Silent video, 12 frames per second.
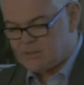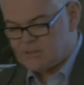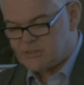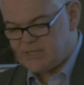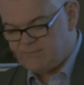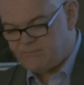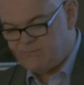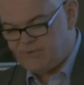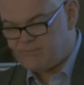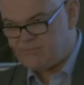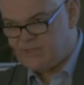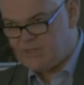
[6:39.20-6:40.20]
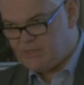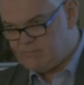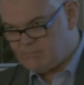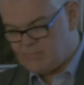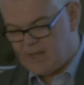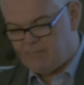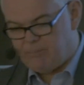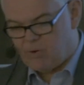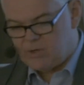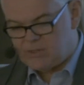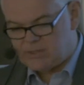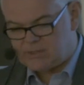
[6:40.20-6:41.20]
Skift 50
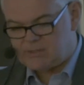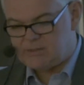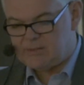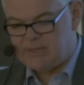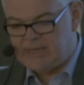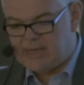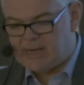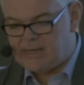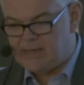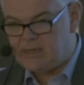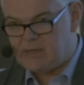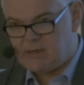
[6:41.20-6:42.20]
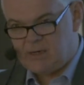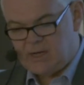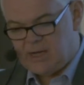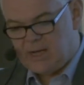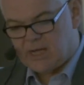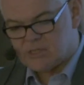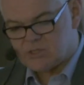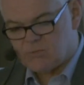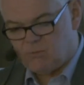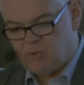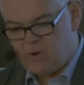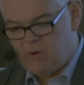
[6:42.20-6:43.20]
appointed Inga Hlín as
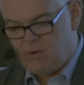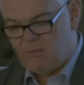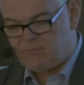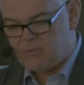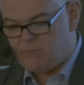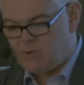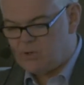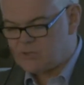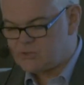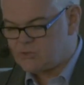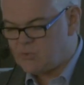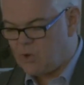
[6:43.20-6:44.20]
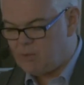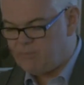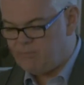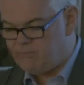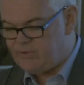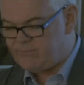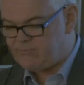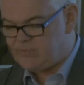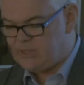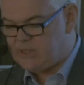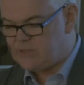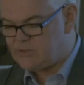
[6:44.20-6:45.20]
one of the world's top
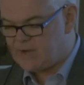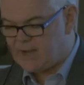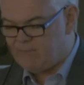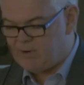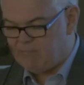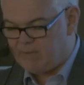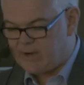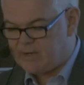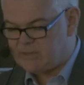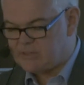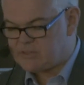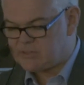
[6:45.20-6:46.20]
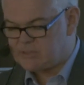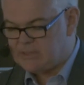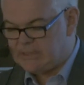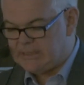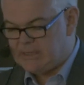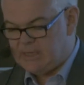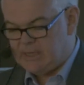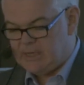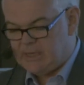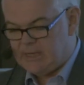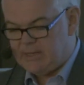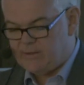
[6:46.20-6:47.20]
50 travel marketers
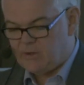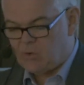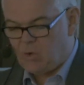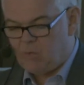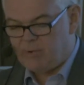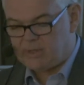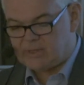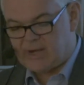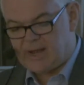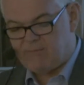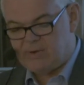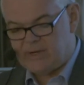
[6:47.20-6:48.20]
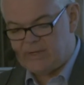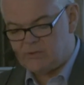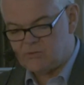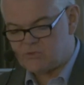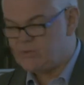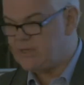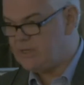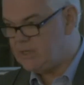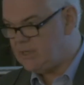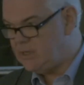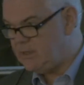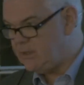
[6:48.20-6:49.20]
in the global travel industry
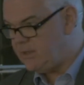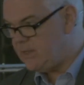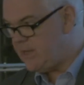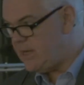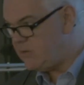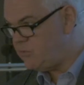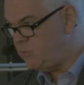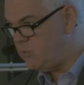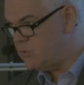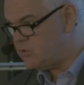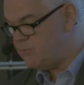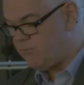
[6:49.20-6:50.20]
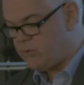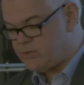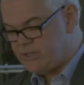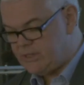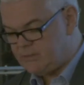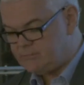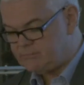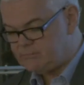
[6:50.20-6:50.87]
in the year 2014.